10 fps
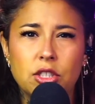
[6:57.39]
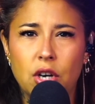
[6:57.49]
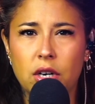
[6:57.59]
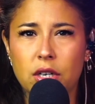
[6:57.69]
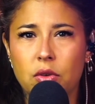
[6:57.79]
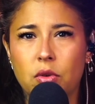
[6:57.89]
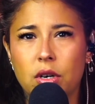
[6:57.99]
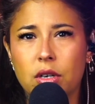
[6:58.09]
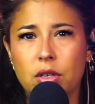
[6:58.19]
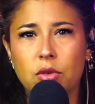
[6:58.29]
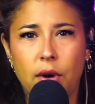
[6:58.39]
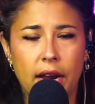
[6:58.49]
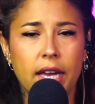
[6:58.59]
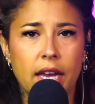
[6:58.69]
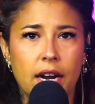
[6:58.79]
dark, or
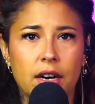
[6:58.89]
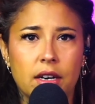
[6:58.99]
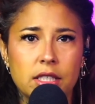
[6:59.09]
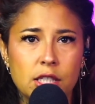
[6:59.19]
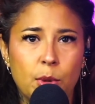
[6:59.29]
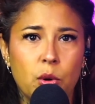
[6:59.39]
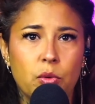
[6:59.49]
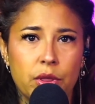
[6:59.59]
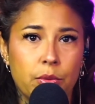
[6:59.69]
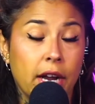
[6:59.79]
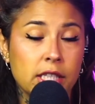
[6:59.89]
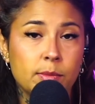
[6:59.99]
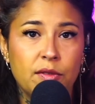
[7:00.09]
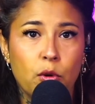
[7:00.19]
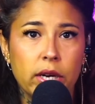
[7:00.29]
graying hair and spoke with a
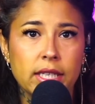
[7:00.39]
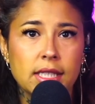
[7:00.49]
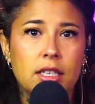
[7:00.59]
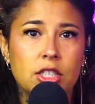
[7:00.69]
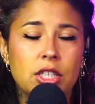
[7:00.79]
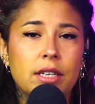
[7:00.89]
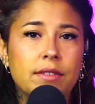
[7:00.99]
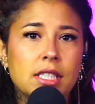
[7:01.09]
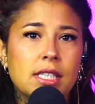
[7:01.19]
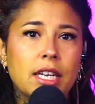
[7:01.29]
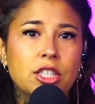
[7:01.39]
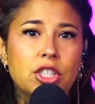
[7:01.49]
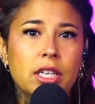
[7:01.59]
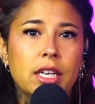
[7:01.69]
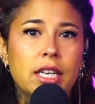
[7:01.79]
raspy voice. She even said
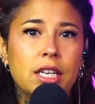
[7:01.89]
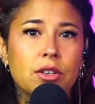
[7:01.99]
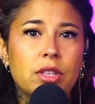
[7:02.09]
she could hear the